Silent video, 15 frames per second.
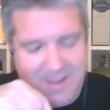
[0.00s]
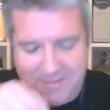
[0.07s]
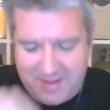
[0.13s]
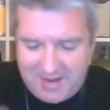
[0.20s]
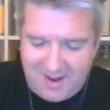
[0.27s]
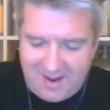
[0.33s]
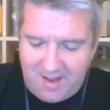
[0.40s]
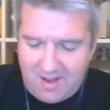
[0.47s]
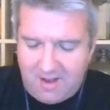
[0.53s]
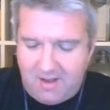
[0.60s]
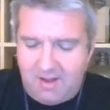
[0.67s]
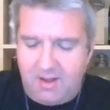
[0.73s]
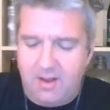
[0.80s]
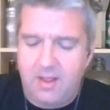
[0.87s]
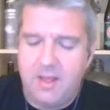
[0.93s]
it's gonna be a long
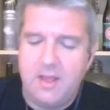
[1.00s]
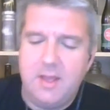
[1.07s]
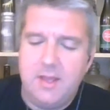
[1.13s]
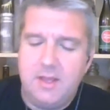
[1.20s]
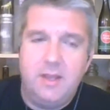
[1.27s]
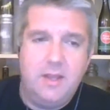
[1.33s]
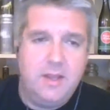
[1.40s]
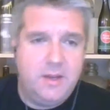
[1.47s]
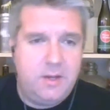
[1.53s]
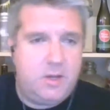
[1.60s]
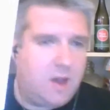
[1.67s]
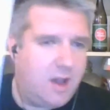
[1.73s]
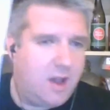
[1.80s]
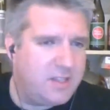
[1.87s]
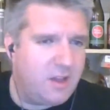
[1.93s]
haul.
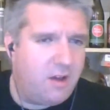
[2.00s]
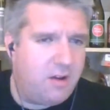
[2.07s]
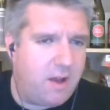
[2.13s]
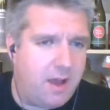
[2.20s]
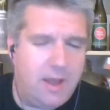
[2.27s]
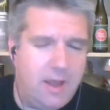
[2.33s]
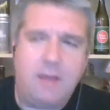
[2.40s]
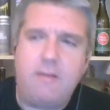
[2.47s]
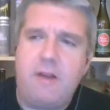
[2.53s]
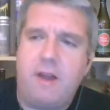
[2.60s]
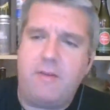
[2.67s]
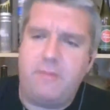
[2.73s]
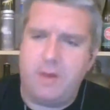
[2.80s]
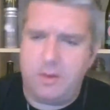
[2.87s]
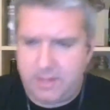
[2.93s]
No, it's all right. I'll
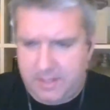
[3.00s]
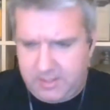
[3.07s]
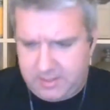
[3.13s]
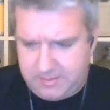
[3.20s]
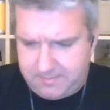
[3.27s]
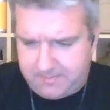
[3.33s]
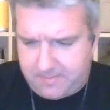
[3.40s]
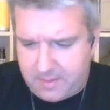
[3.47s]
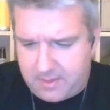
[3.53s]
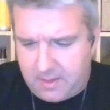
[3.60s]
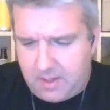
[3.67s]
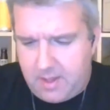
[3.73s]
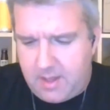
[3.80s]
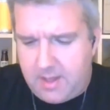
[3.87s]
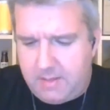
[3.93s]
crack through these.
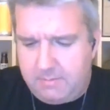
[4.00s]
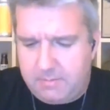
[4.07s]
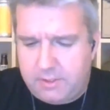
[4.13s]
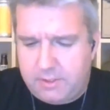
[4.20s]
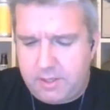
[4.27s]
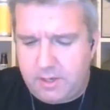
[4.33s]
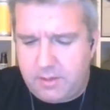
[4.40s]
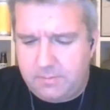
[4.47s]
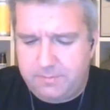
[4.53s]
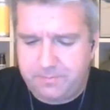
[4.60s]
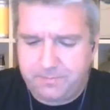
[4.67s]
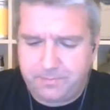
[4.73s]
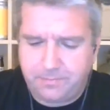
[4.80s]
Um, so